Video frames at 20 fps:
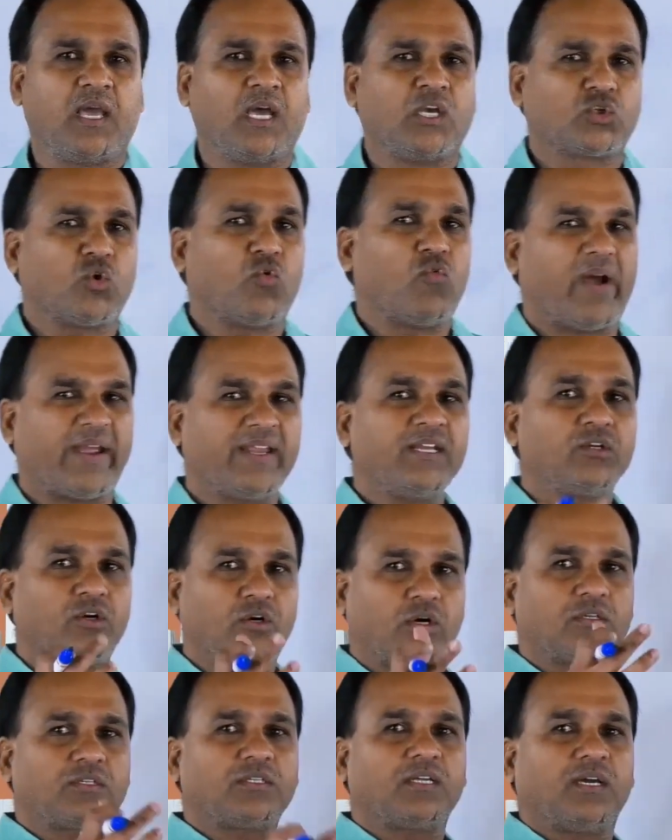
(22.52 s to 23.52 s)
So why
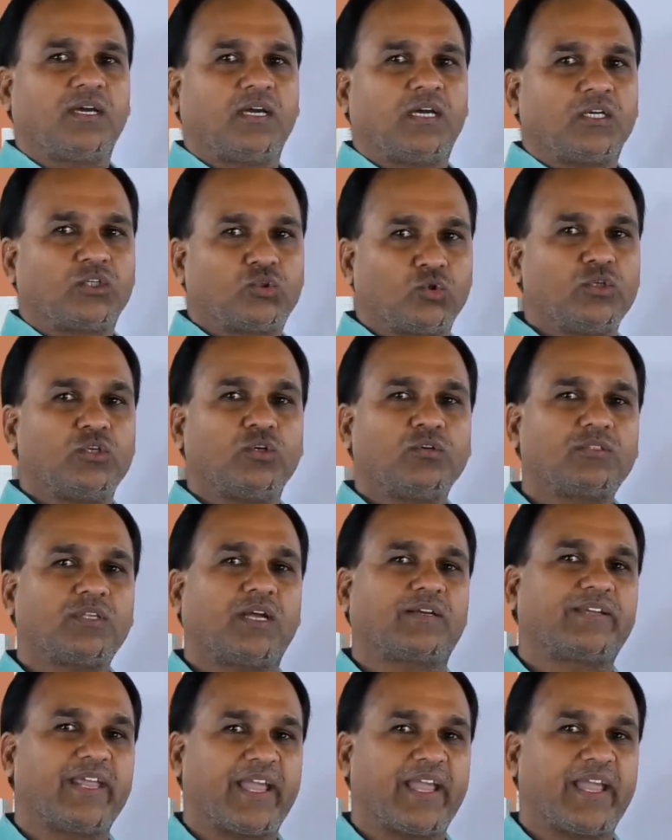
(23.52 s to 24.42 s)
not to use a